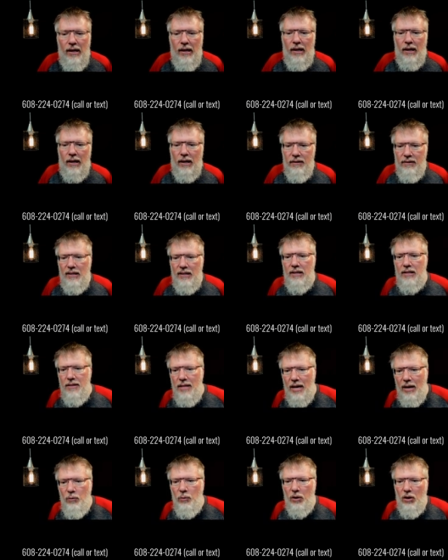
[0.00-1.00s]
And I think in
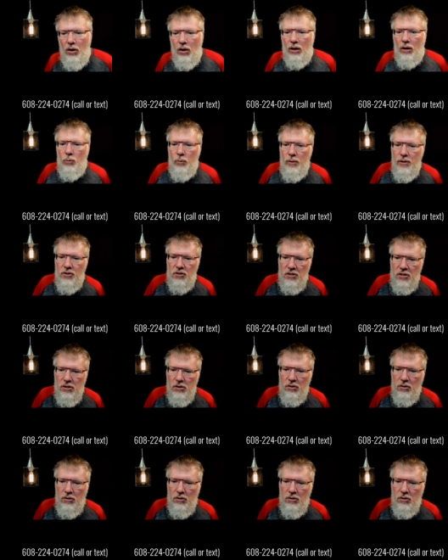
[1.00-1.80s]
that regard, we still